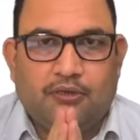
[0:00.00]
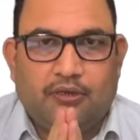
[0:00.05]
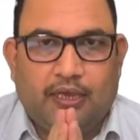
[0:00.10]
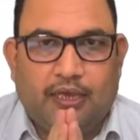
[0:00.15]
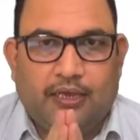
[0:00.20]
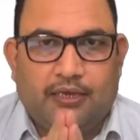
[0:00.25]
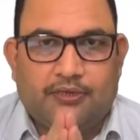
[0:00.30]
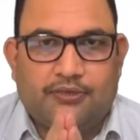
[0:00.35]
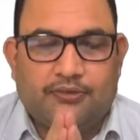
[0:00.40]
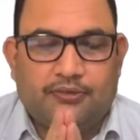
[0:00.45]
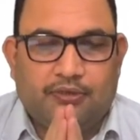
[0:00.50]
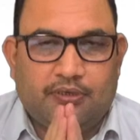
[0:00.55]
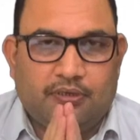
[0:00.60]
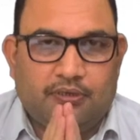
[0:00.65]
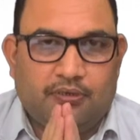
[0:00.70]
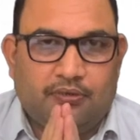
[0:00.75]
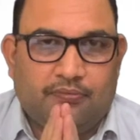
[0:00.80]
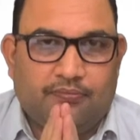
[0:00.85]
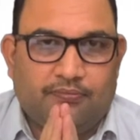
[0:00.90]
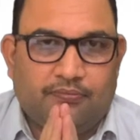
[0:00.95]
at
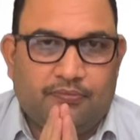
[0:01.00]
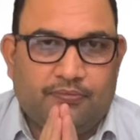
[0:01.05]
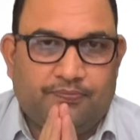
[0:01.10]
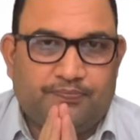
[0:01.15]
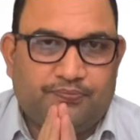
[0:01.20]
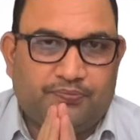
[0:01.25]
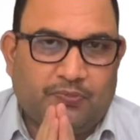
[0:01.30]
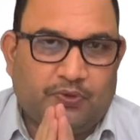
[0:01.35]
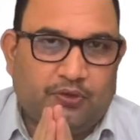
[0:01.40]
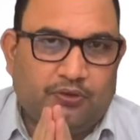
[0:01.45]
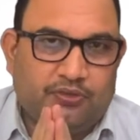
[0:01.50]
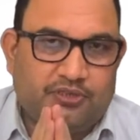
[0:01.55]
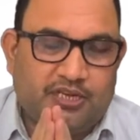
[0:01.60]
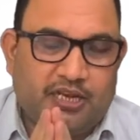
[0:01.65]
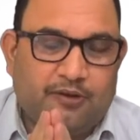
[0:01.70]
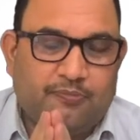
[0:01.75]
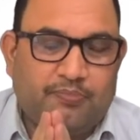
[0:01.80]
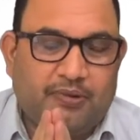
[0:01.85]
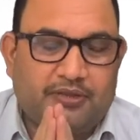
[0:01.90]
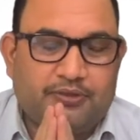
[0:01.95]

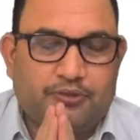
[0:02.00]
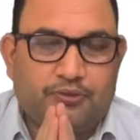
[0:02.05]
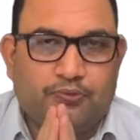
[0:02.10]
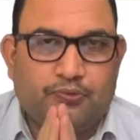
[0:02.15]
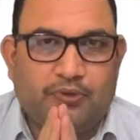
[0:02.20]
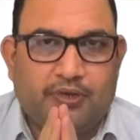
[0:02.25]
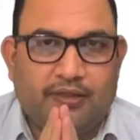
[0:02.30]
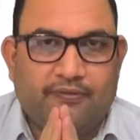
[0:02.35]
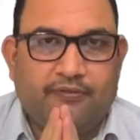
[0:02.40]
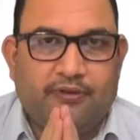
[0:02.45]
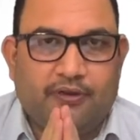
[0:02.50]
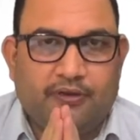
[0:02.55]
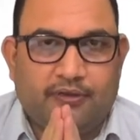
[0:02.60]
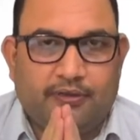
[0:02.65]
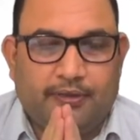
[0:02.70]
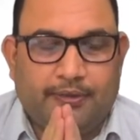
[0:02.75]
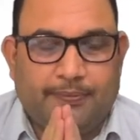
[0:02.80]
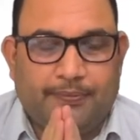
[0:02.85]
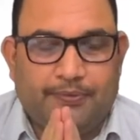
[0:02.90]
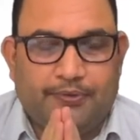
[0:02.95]
10+2 level,
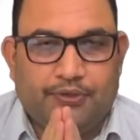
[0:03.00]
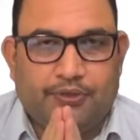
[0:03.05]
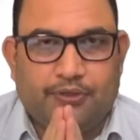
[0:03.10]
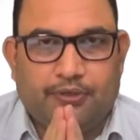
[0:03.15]
and